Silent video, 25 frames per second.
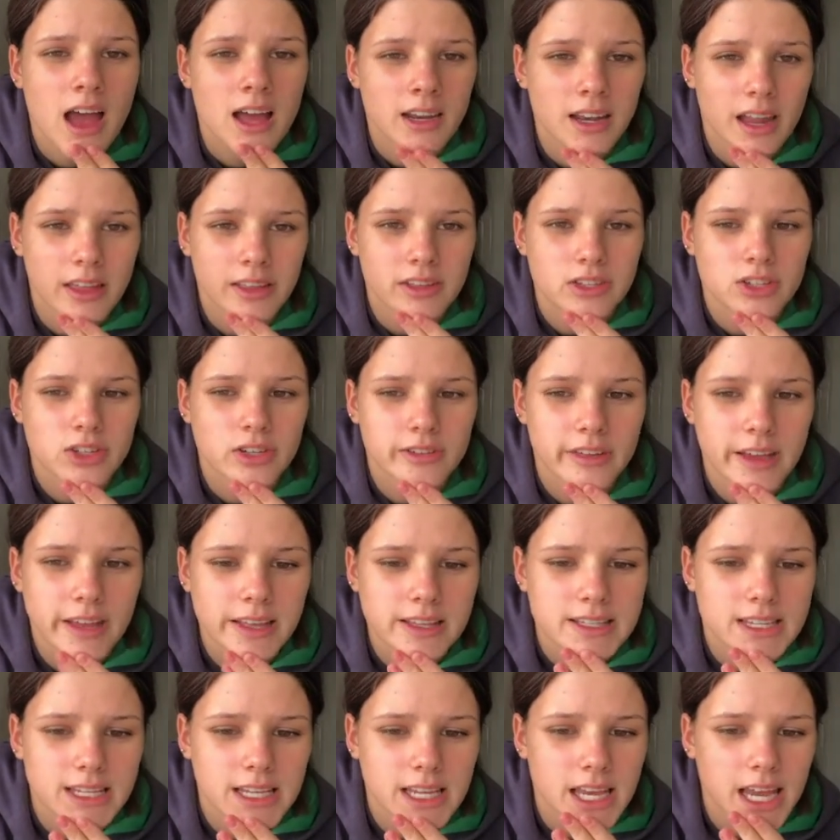nothing too
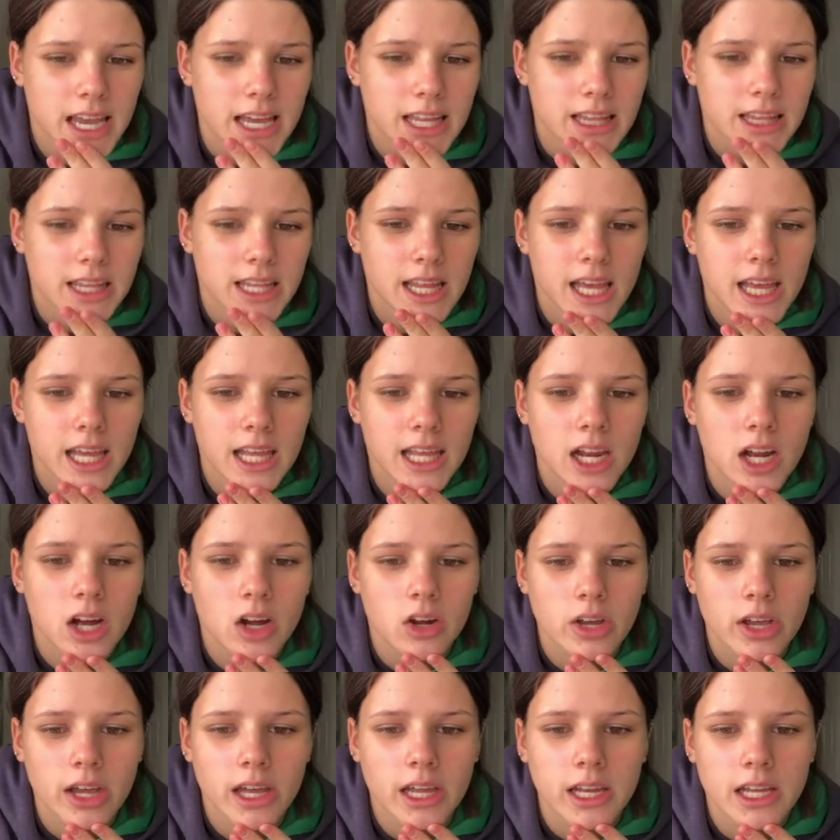fancy and then I'll
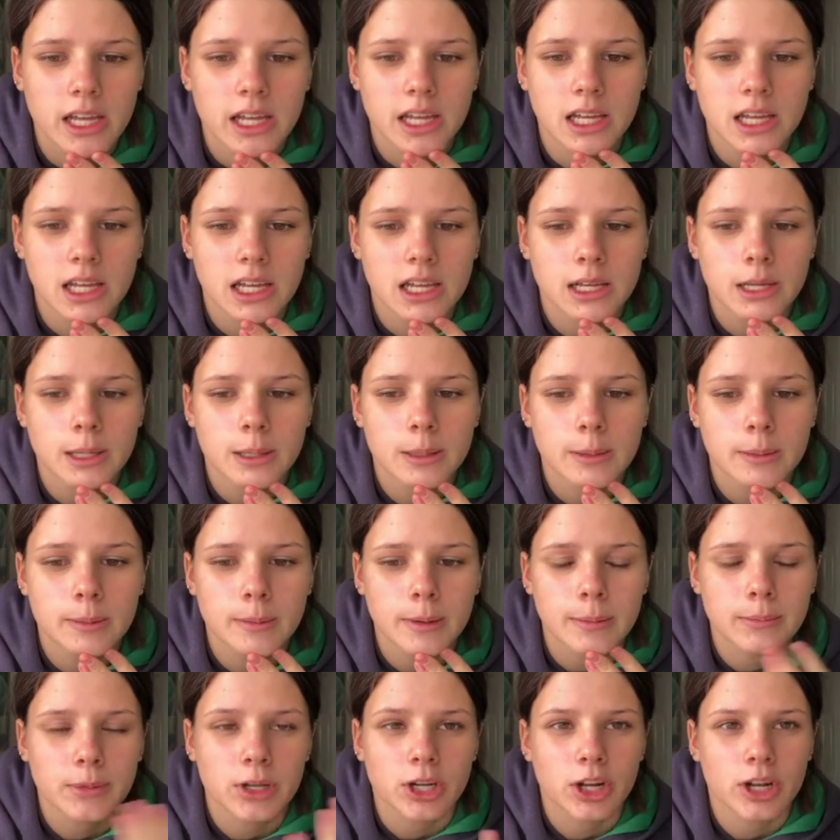get him
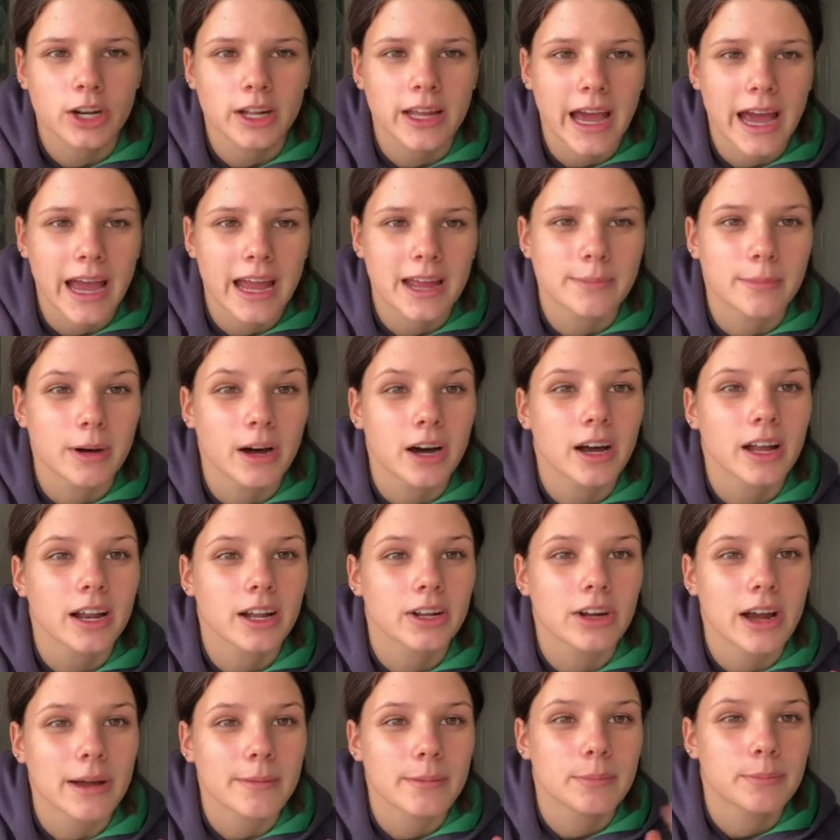I'm gonna go to Kmart
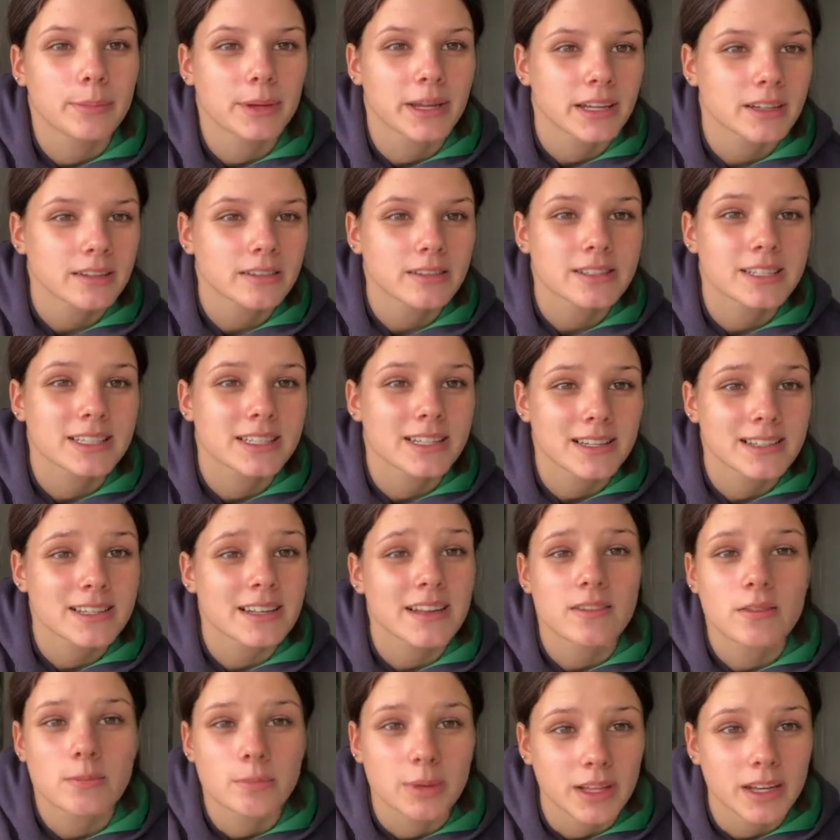and grab a bin because he doesn't
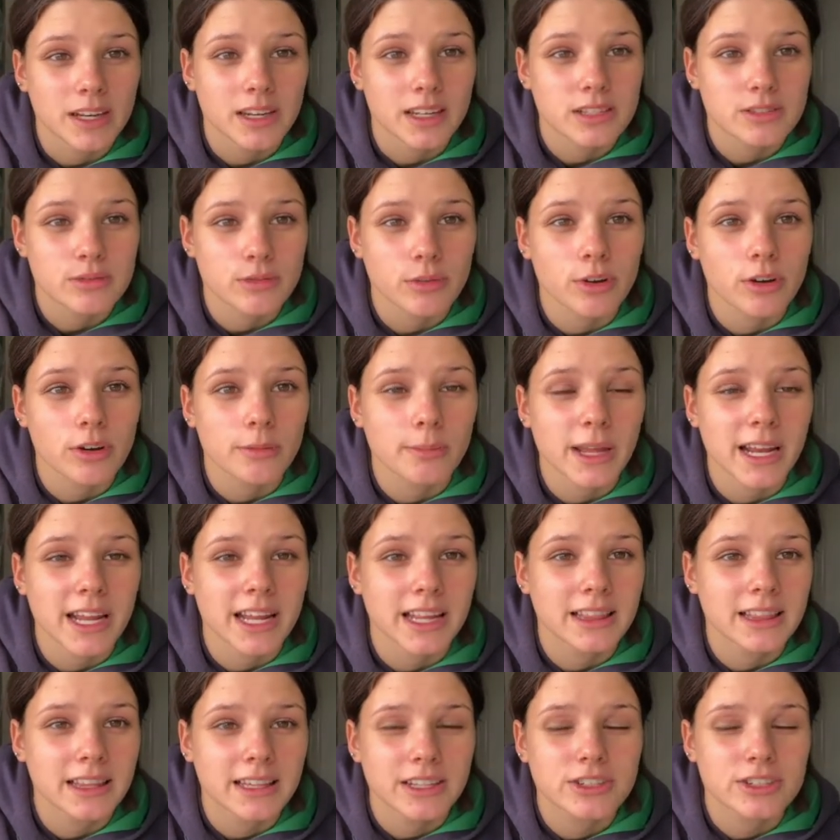have a bin in his room and he
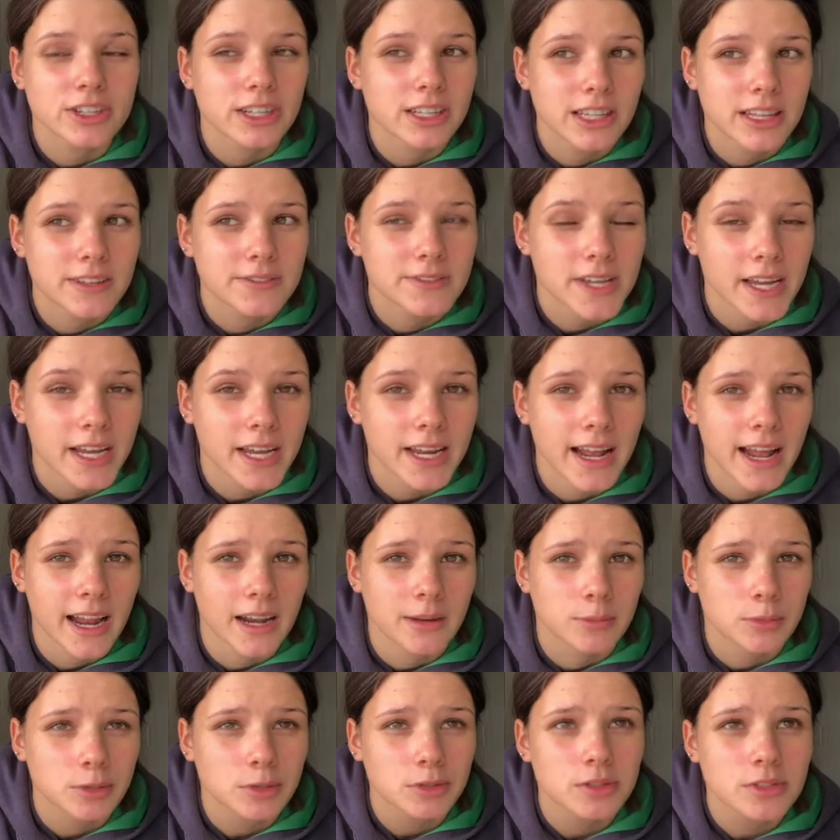literally lives like an
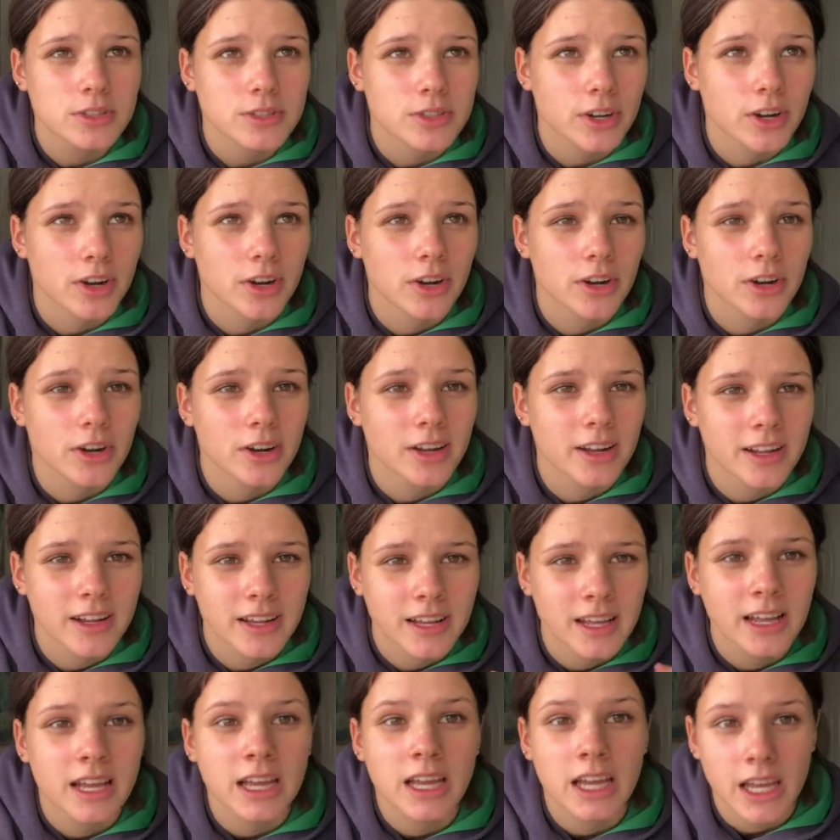animal so
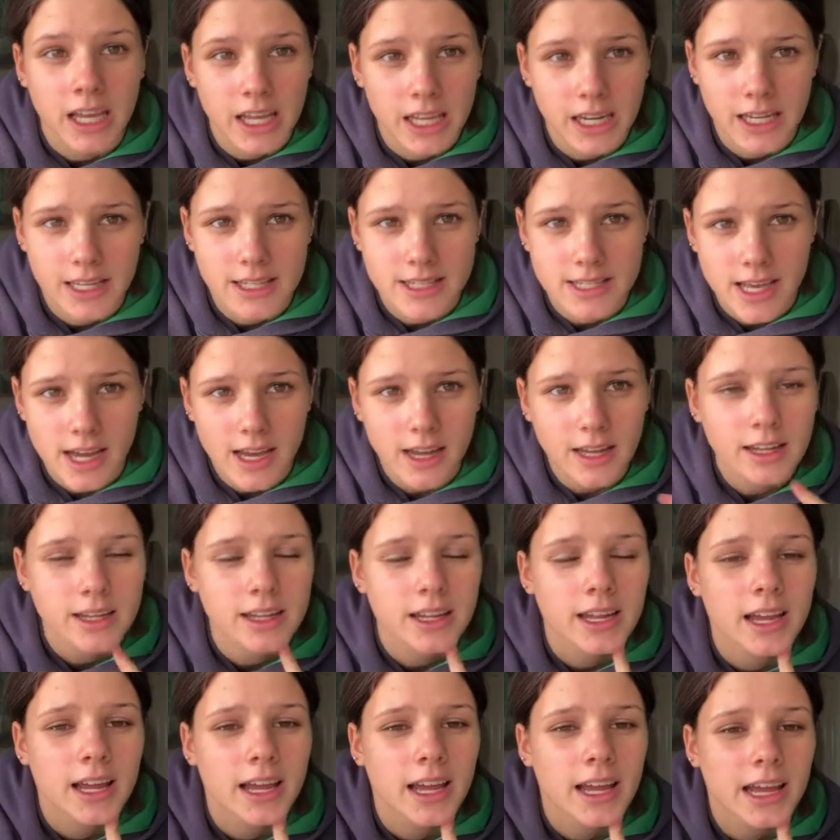he needs that
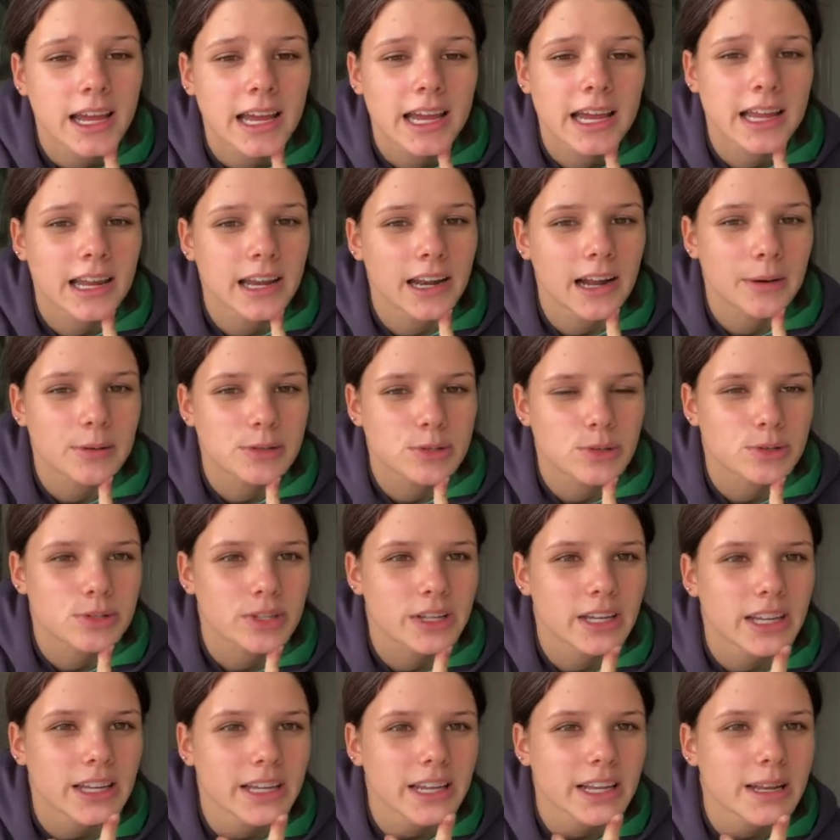and I was
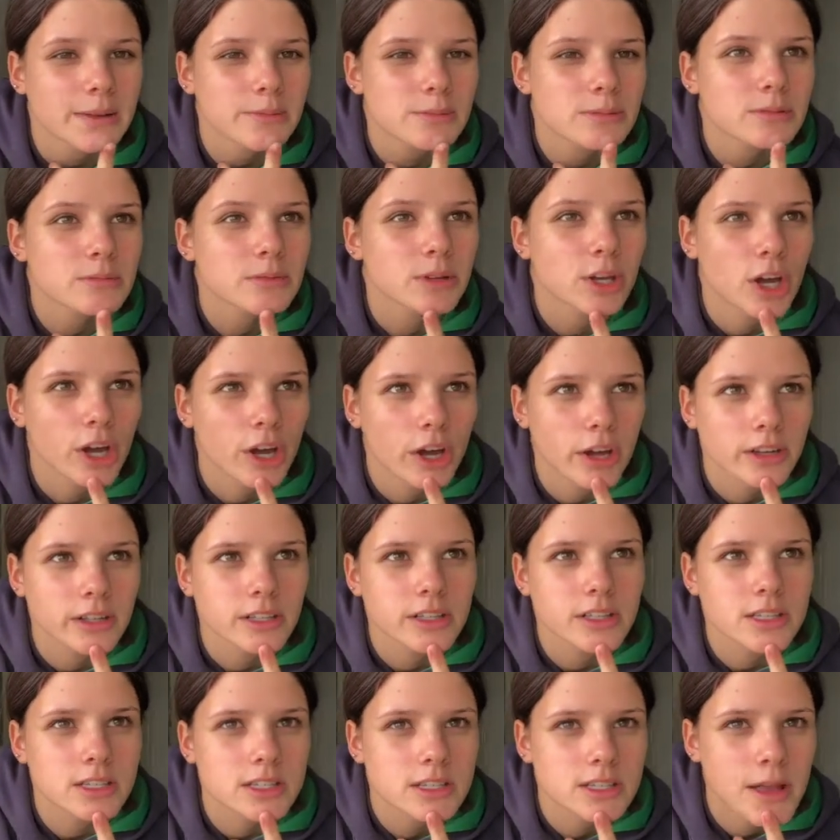also gonna get him some
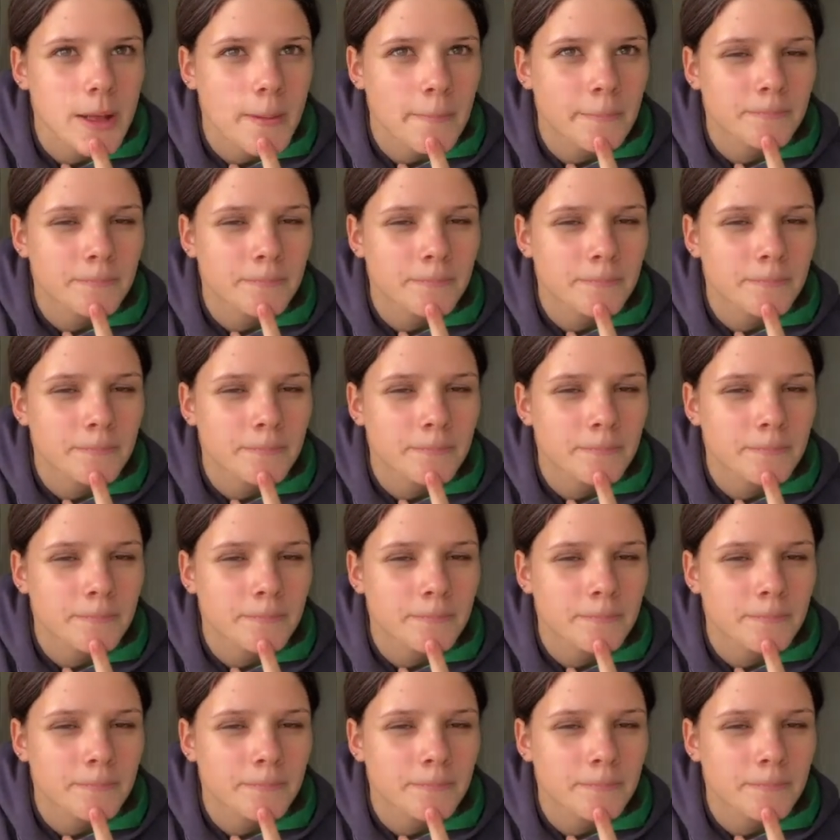curtains